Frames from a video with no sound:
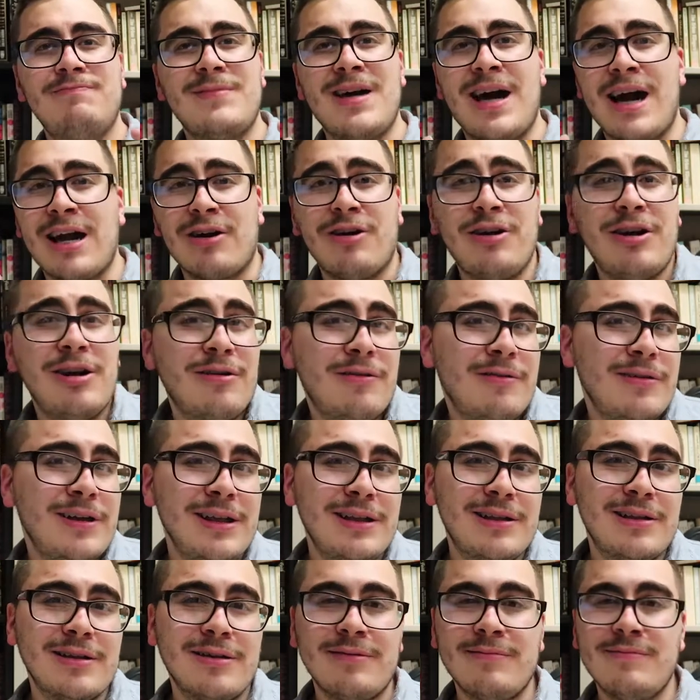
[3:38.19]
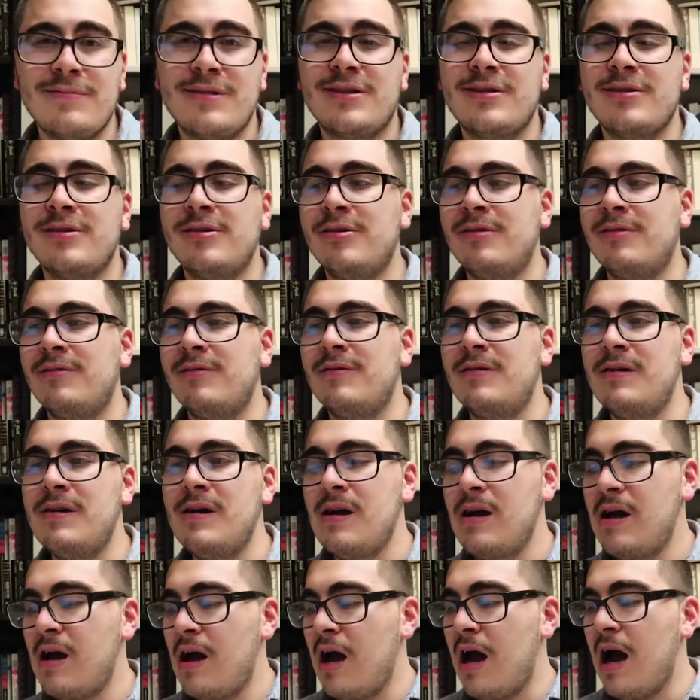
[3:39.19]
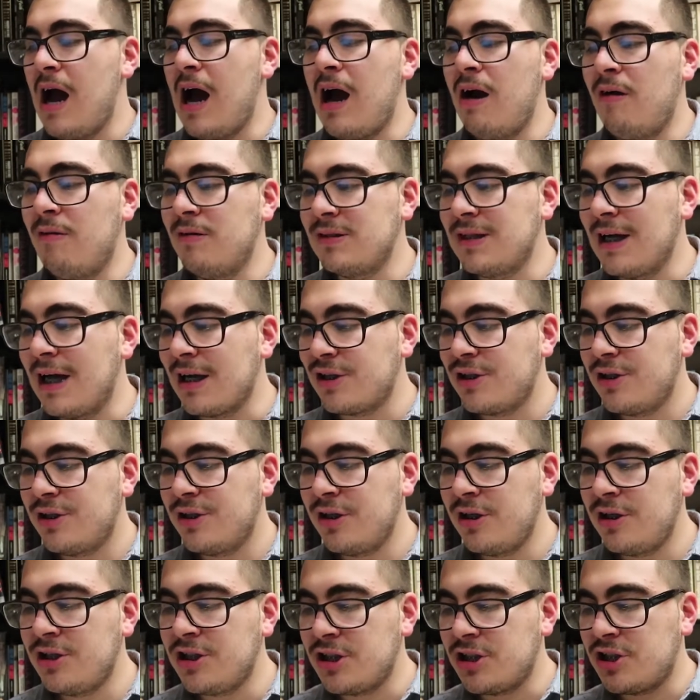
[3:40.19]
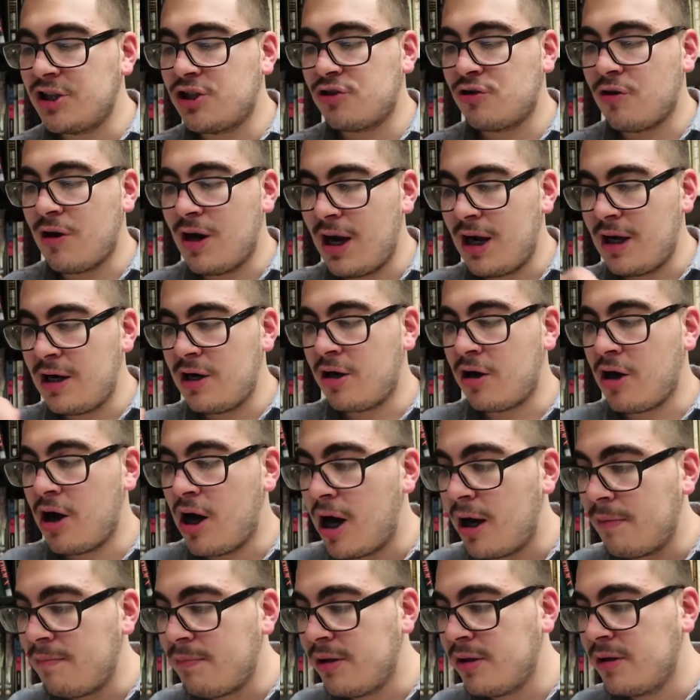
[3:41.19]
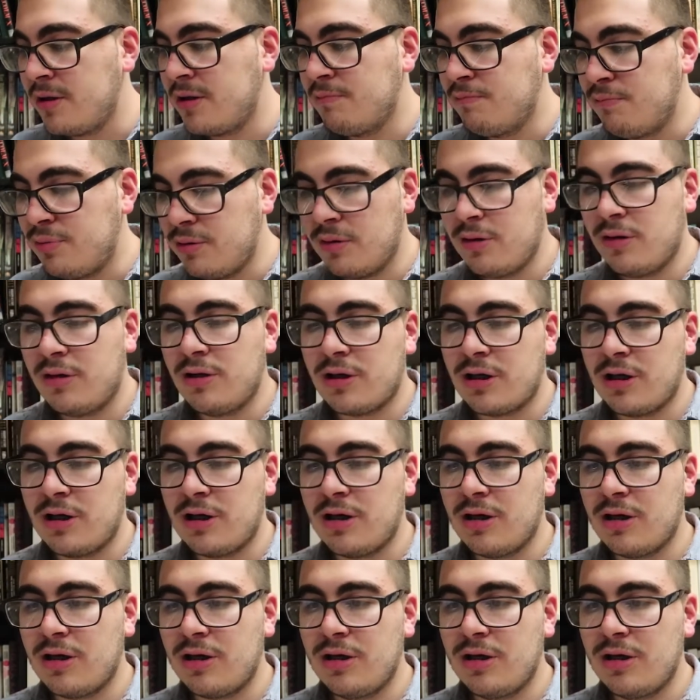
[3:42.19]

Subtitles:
I couldn't read them, so I was actually just trying to copy the book,